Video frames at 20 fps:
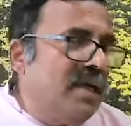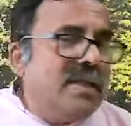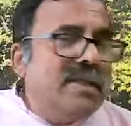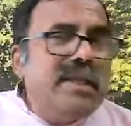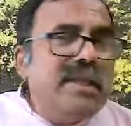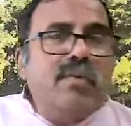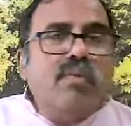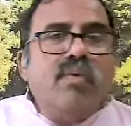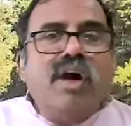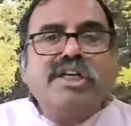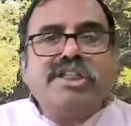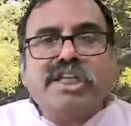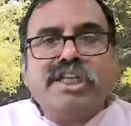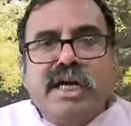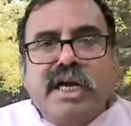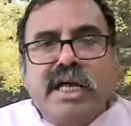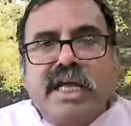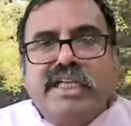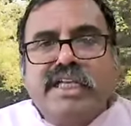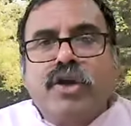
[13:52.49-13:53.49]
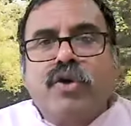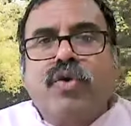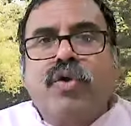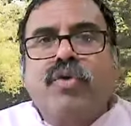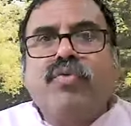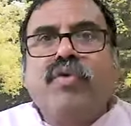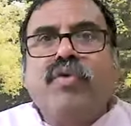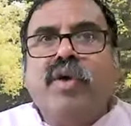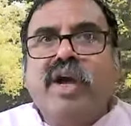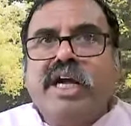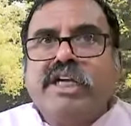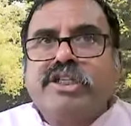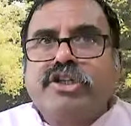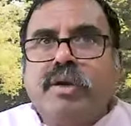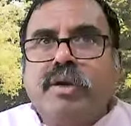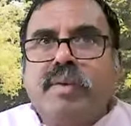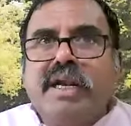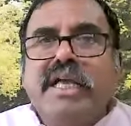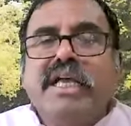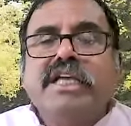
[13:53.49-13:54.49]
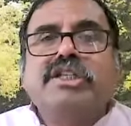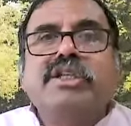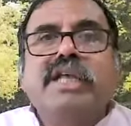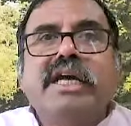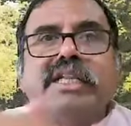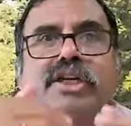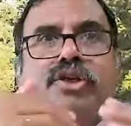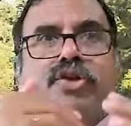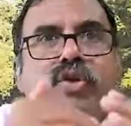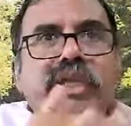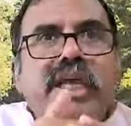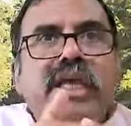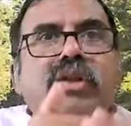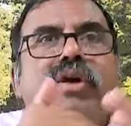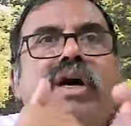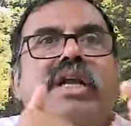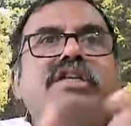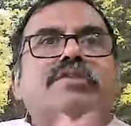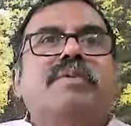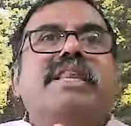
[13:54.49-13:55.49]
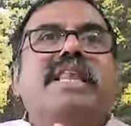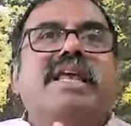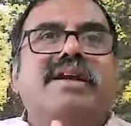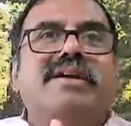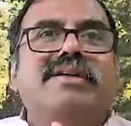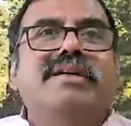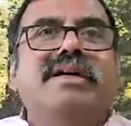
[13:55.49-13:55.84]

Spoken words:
Then what Shankaraja wrote, Vivekachudamani, is neither Shruti nor a Smriti.